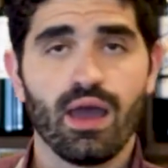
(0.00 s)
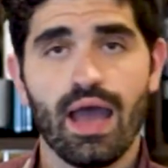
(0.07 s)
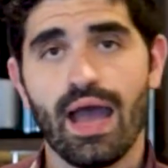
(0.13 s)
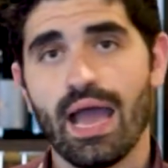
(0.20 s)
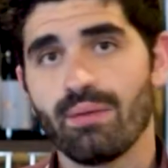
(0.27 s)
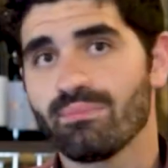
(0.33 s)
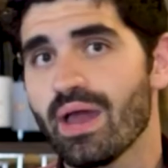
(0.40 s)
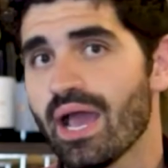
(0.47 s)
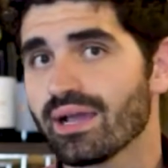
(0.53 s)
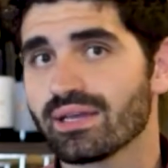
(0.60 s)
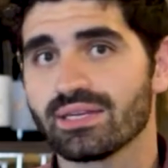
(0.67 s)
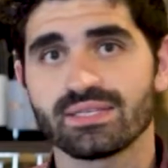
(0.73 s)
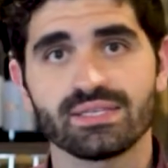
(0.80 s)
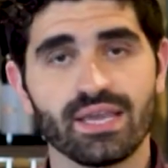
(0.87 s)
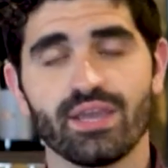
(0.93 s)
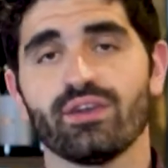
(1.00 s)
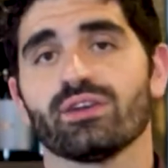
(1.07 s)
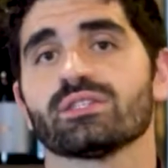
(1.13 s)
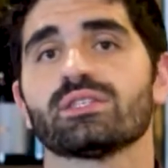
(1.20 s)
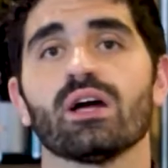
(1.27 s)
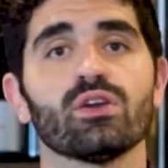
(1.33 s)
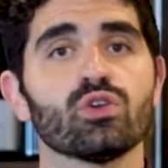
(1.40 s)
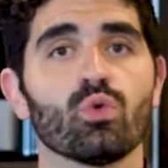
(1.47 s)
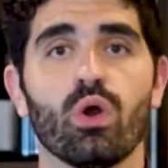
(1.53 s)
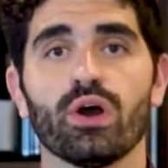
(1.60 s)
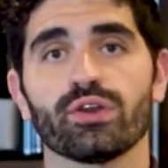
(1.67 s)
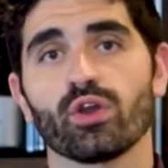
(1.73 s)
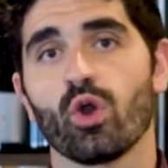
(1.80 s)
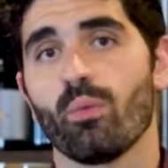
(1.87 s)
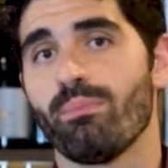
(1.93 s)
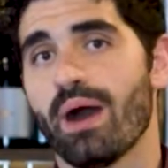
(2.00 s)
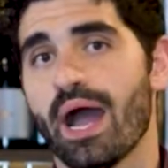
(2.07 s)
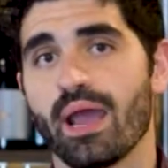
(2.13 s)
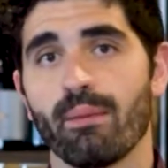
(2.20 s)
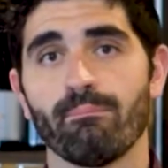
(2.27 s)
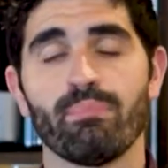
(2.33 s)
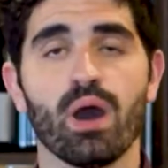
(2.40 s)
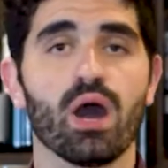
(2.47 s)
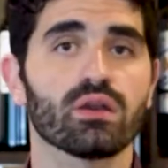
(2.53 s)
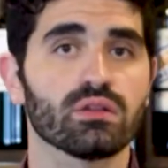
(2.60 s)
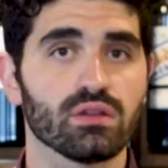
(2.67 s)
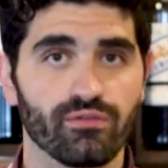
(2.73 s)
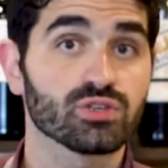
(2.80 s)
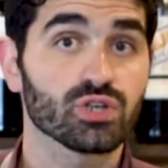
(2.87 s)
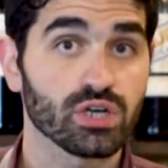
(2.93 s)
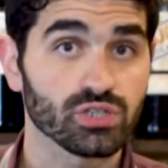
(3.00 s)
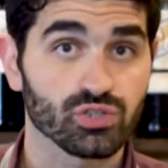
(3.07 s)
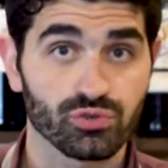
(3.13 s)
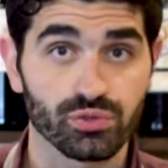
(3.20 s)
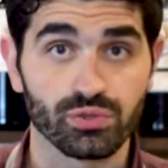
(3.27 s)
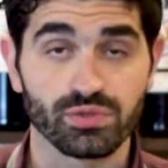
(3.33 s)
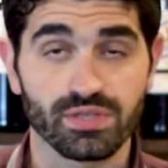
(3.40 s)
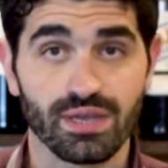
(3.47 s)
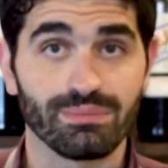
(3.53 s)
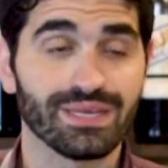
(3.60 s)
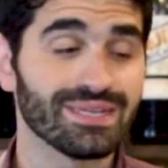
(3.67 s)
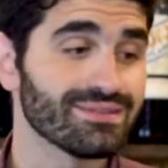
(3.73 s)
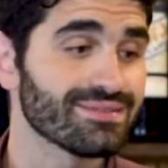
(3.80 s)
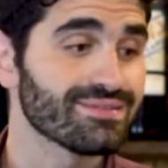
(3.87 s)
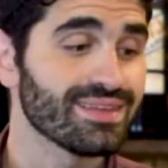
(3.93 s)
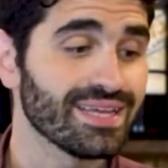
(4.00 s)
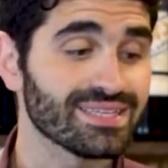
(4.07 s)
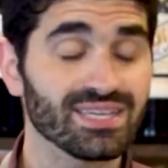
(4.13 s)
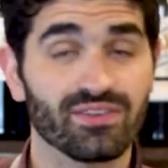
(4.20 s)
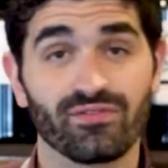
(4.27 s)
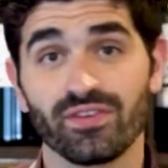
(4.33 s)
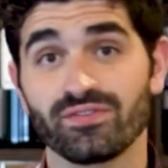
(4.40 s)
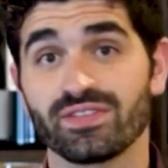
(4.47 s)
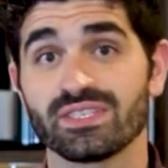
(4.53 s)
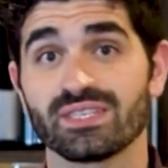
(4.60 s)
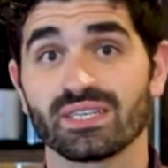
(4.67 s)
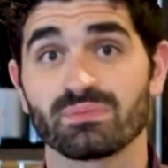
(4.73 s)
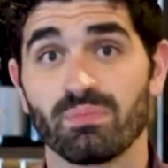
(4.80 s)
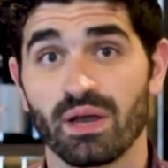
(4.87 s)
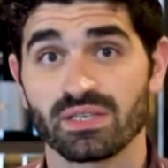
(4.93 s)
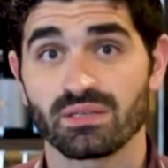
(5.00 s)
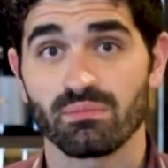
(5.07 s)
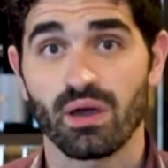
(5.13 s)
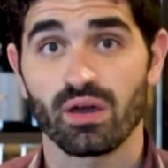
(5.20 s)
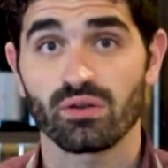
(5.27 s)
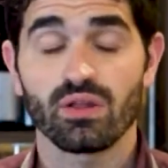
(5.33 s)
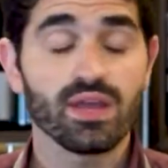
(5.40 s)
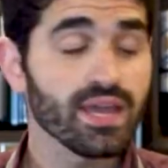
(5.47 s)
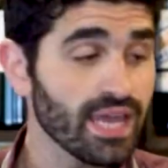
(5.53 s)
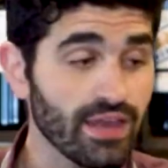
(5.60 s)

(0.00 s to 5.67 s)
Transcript: I'm not gonna sit here and tell you all to go buy a bottle of chartreuse. I mean, it's like 56 bucks a bottle.